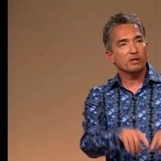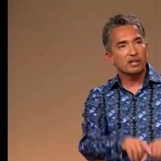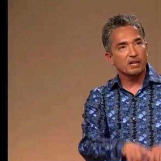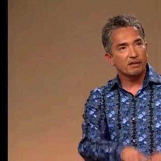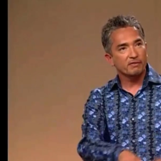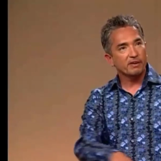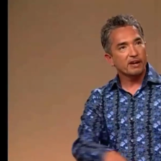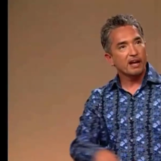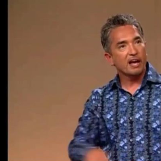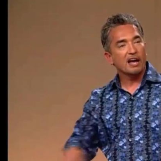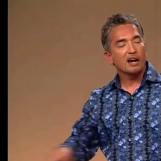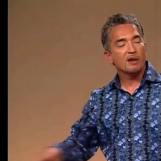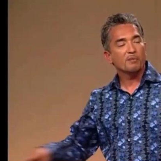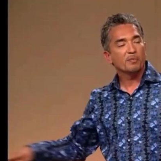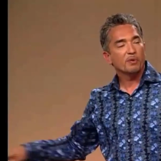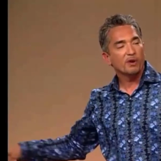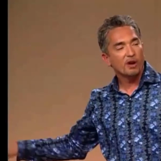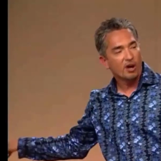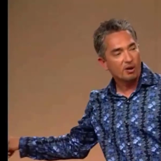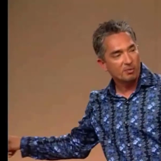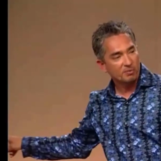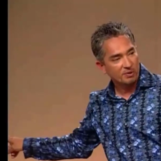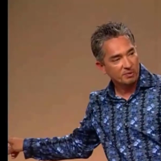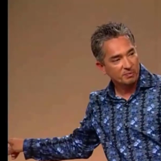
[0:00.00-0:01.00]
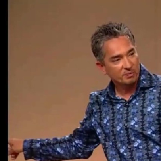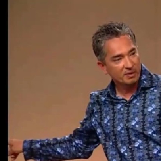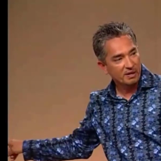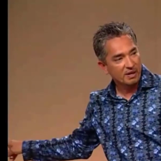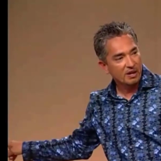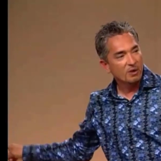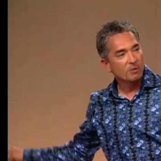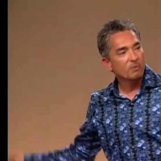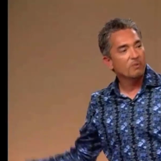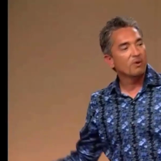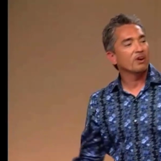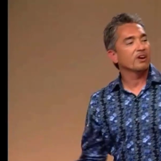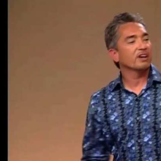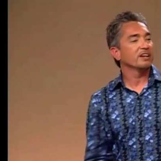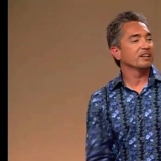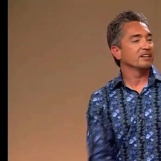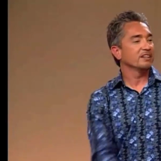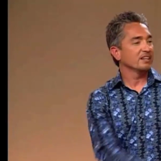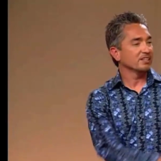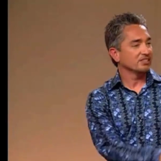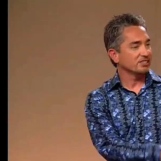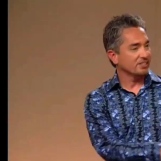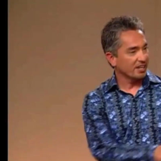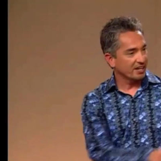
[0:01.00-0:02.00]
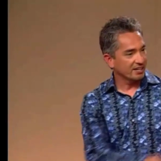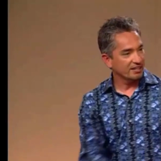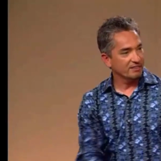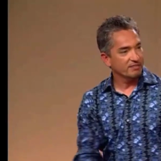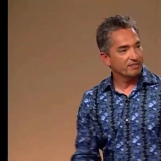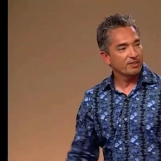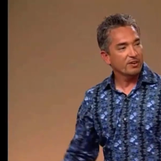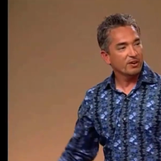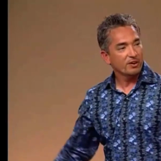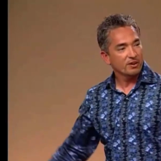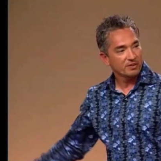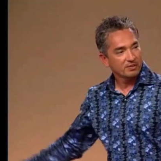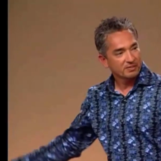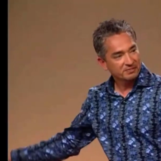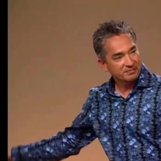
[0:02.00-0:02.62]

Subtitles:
never have a problem walking in that shiny floor.